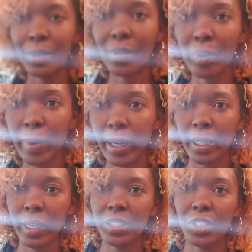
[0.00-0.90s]

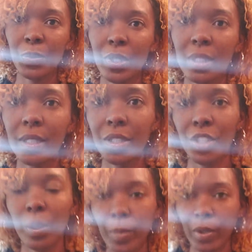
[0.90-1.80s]
everybody. I just wanted to
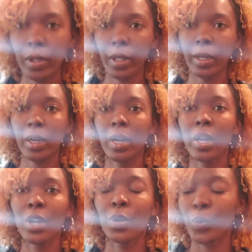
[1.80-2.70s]
jump on here
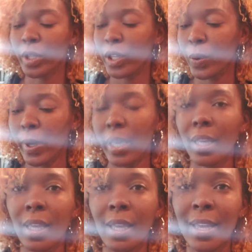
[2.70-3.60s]
really quick
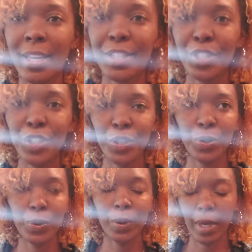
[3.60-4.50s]

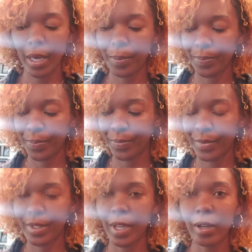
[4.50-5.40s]
to
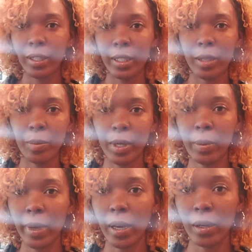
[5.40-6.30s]
talk a little bit
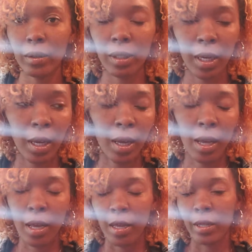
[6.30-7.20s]
about
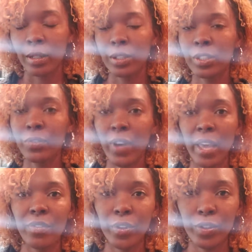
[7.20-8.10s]

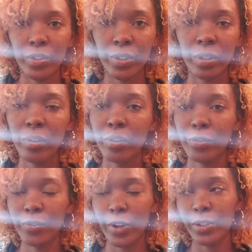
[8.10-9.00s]
survivors
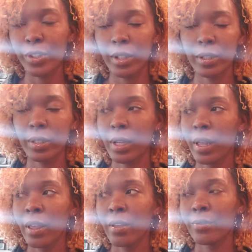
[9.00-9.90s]
versus
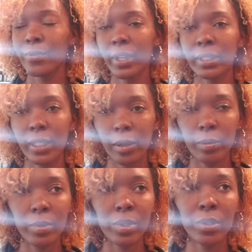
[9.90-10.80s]

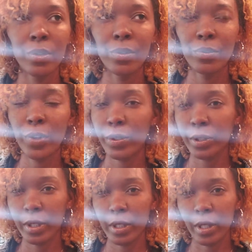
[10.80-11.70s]
victims
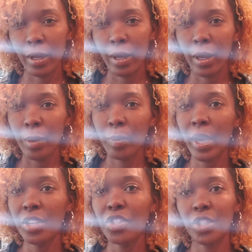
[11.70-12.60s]
versus
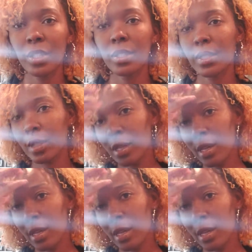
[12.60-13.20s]
patients,